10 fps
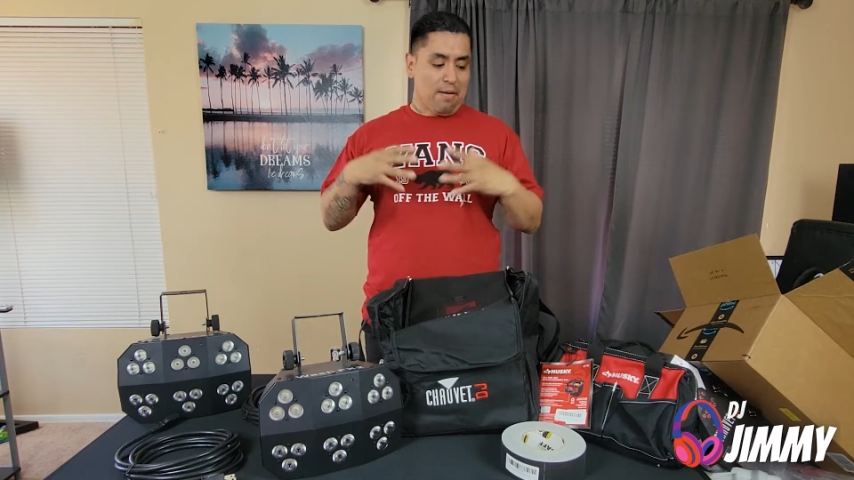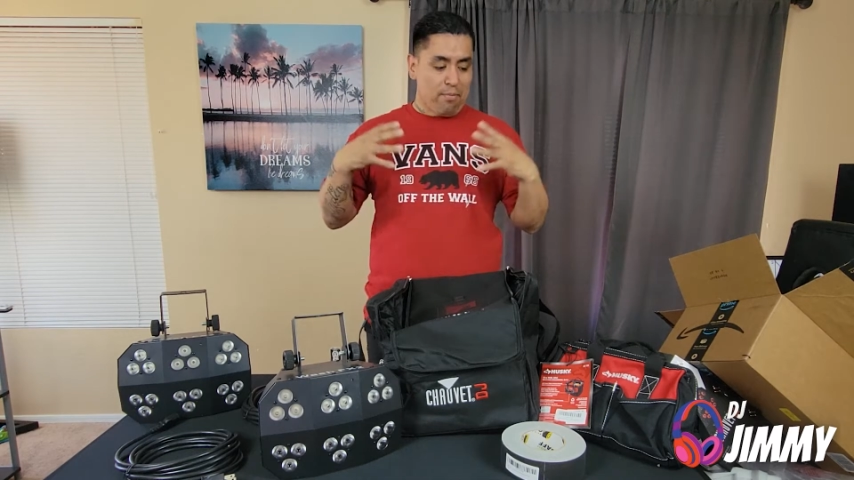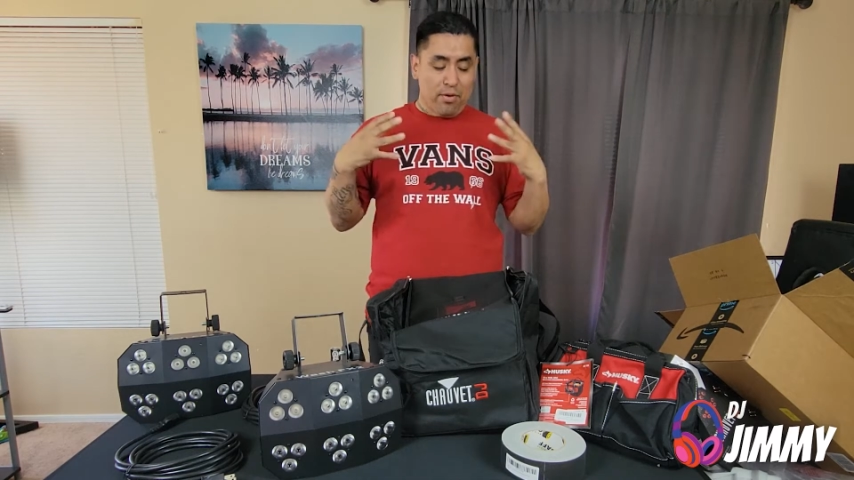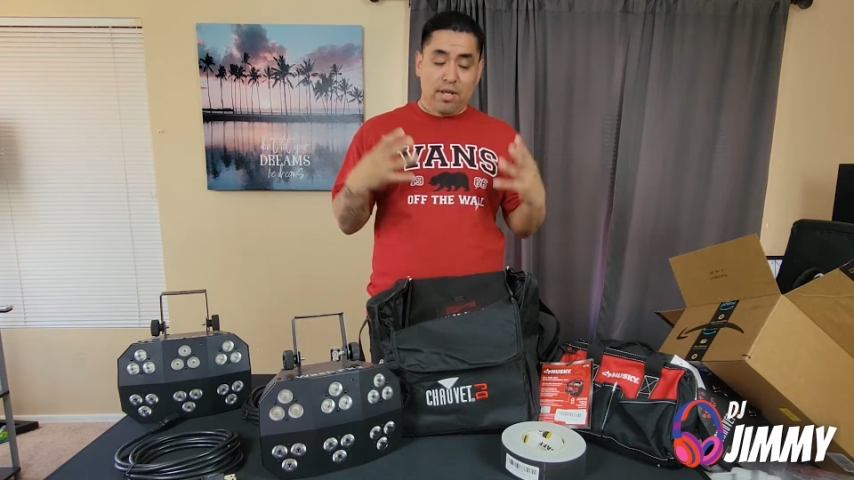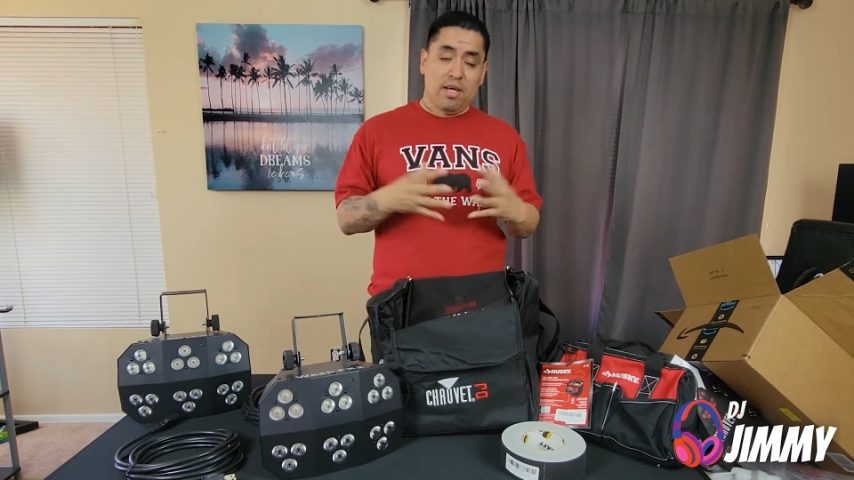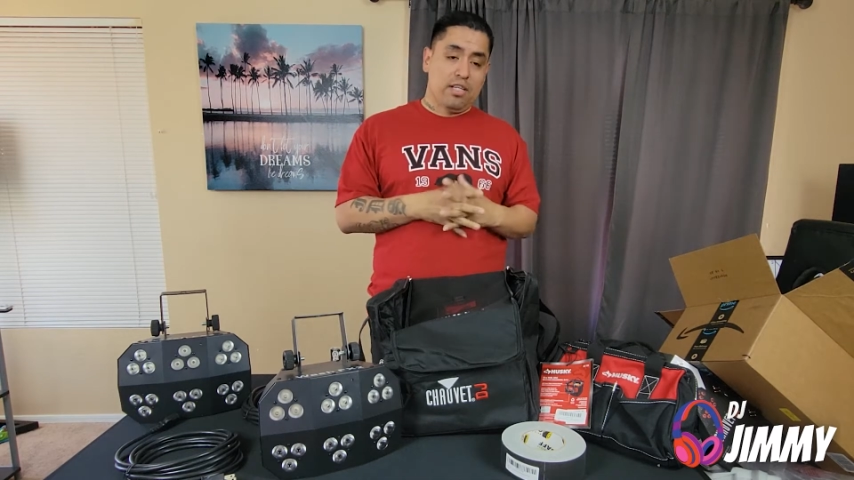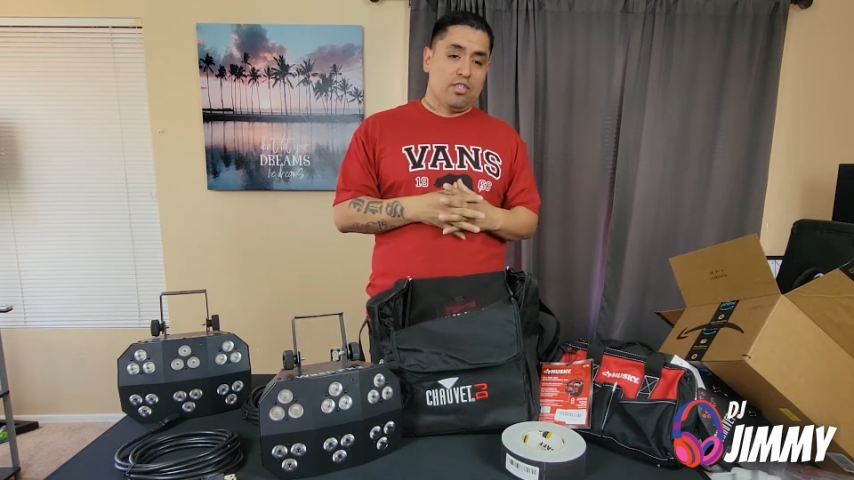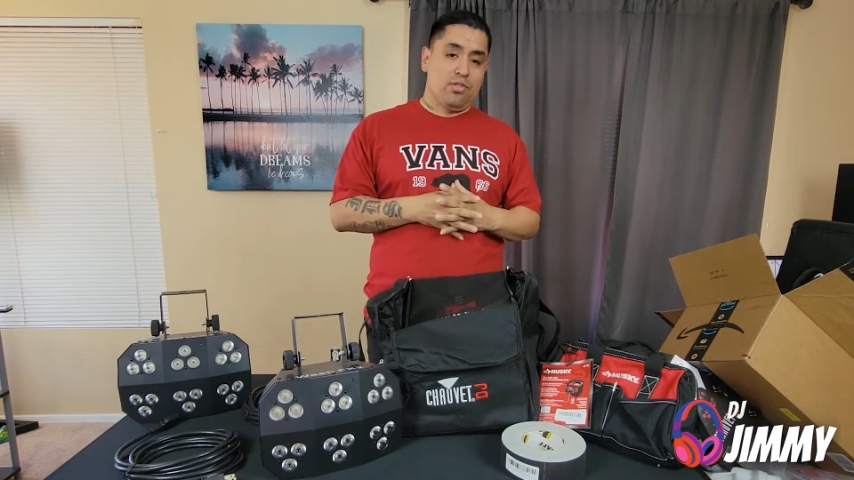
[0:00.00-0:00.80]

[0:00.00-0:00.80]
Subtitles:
pretty good to